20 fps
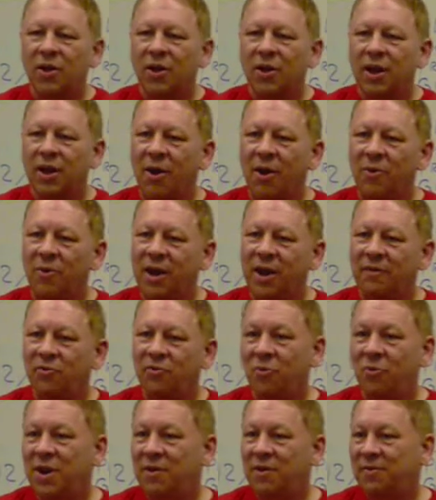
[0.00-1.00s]
Now, we have
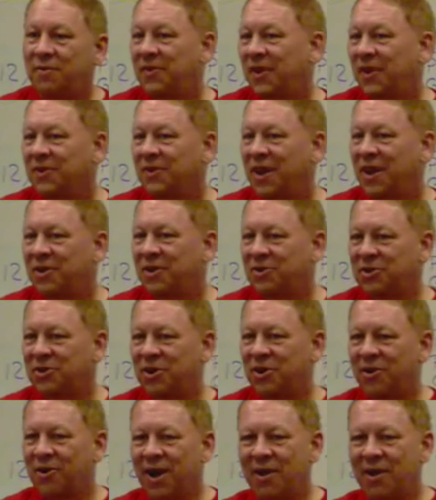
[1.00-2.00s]
26 letters in
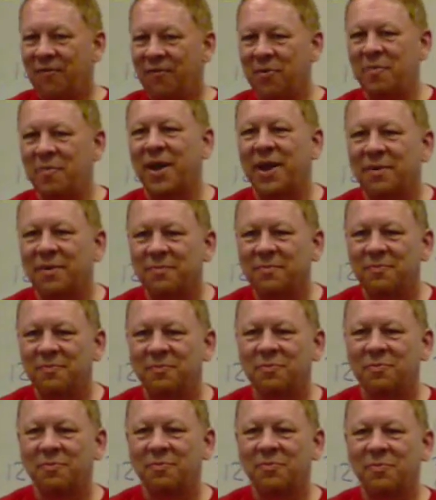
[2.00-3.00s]
our alphabet,
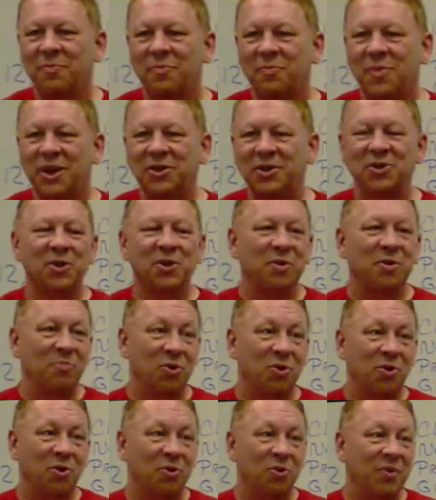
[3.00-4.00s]
but to the
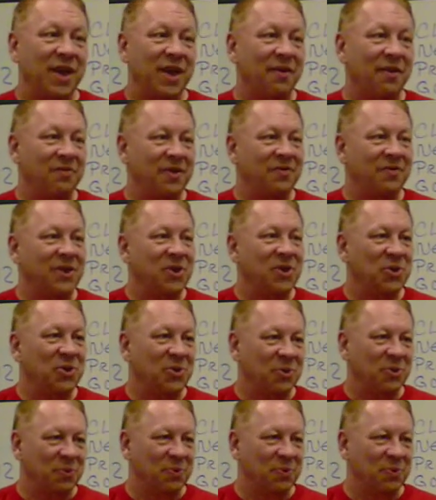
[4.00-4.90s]
computer, we have 52.